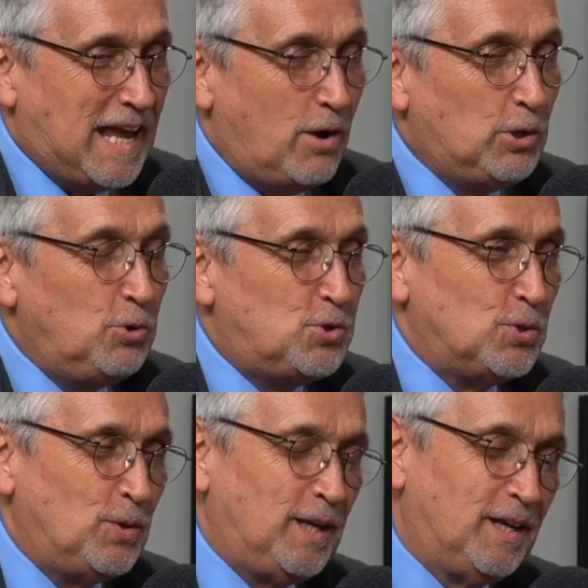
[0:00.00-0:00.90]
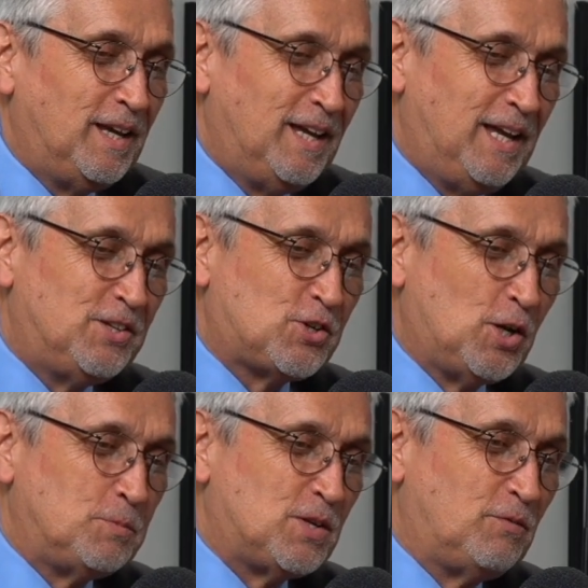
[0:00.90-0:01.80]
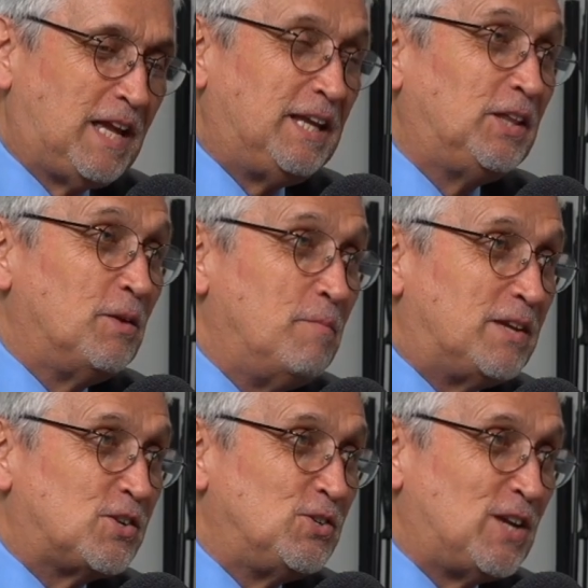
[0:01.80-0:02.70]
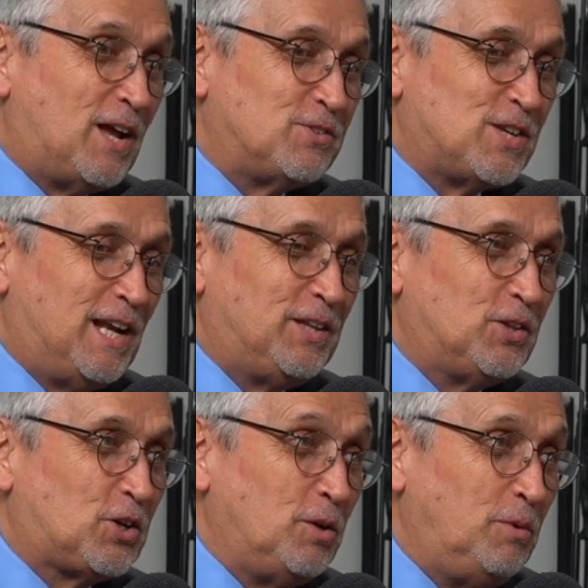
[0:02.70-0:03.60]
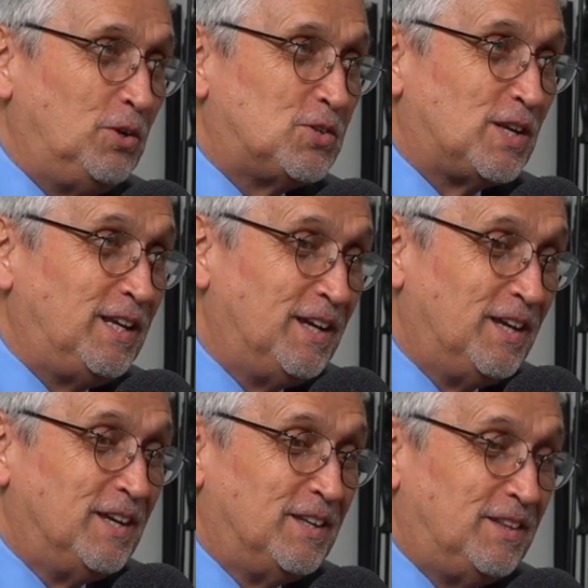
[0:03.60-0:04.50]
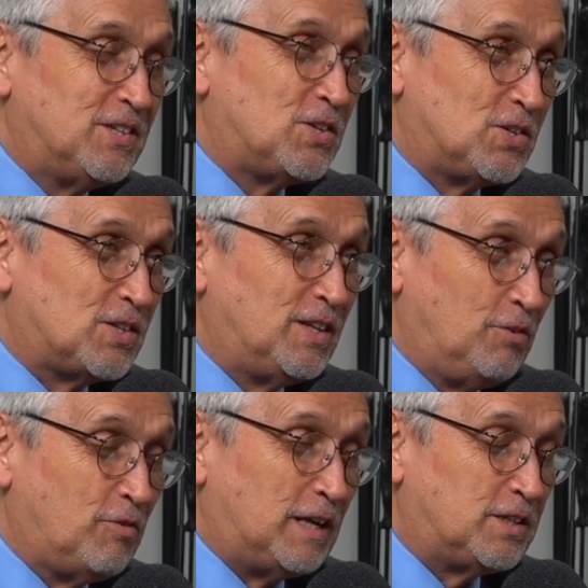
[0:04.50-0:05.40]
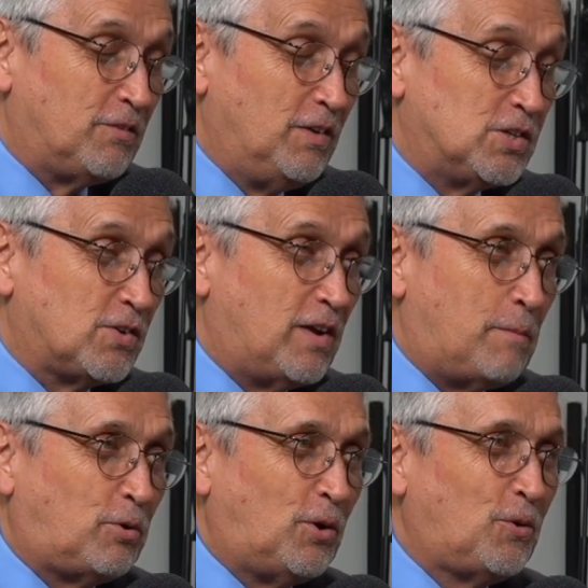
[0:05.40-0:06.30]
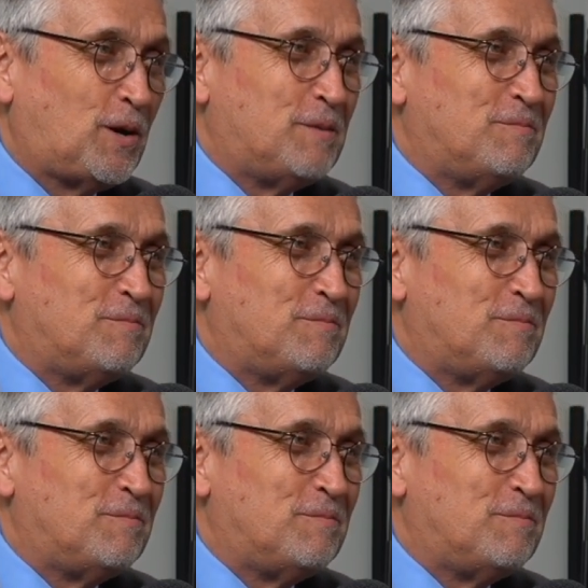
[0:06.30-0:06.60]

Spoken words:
are you doing in terms of getting the message out, telling the community this is the effectiveness of our program?